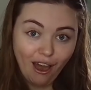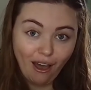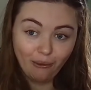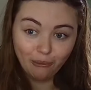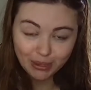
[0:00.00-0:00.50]

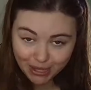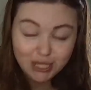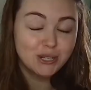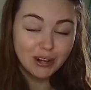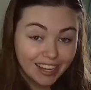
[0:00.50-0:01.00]
with
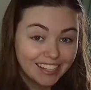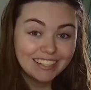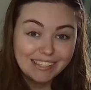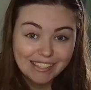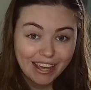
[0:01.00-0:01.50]

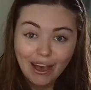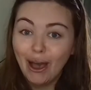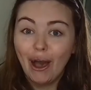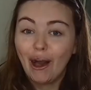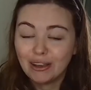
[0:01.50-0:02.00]
strings
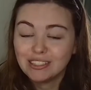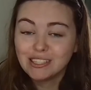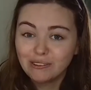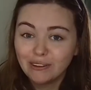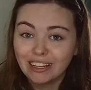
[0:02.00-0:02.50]
on
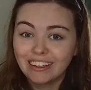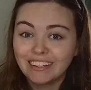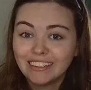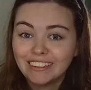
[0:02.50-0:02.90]
screen.